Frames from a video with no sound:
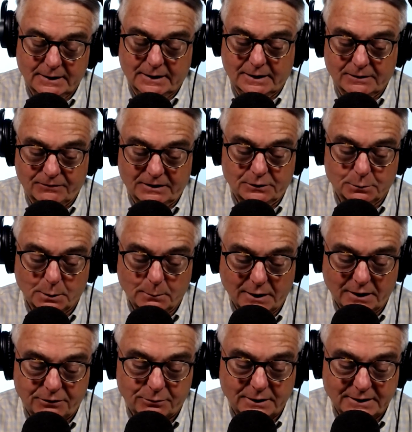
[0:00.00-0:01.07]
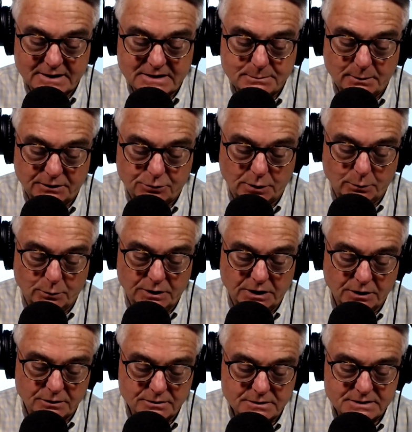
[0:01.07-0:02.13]
if I do my math right, that's about 21
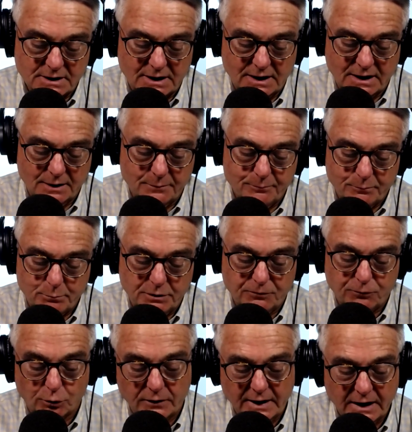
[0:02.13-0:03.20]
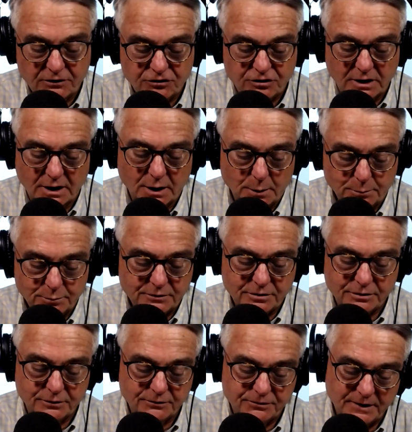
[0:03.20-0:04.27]
years. Before that, she helped
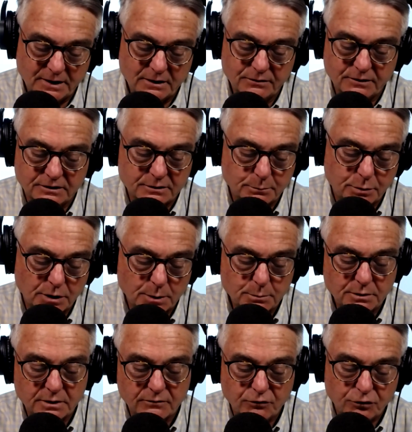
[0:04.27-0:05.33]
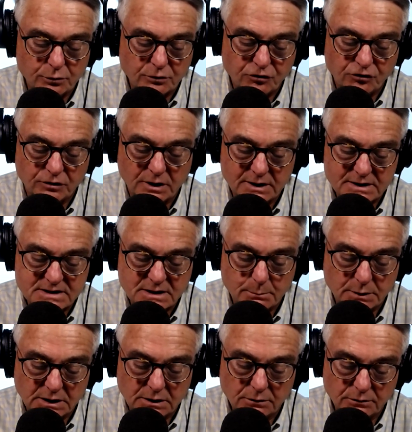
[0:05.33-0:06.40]
to found the Department of Jewish Studies at
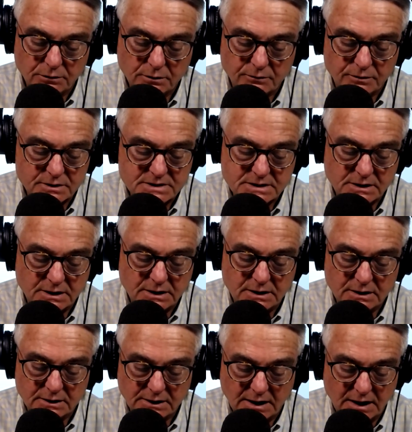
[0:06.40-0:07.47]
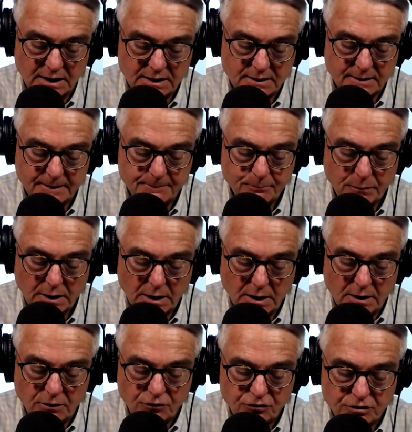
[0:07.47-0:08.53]
McGill University in Canada.
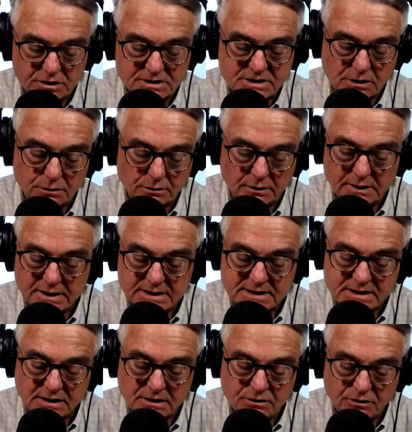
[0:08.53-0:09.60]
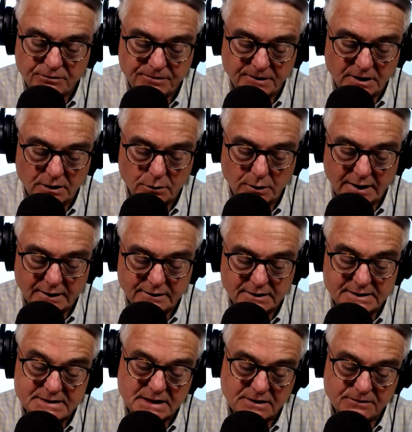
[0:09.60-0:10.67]
She is currently a senior fellow at
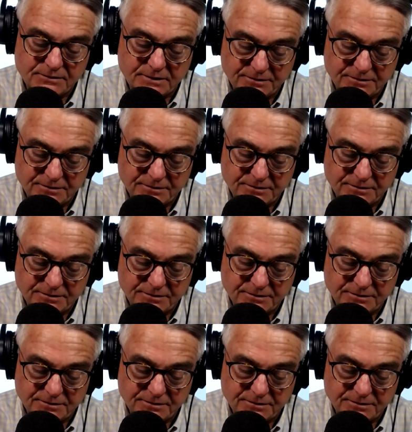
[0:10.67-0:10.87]
the Tikvah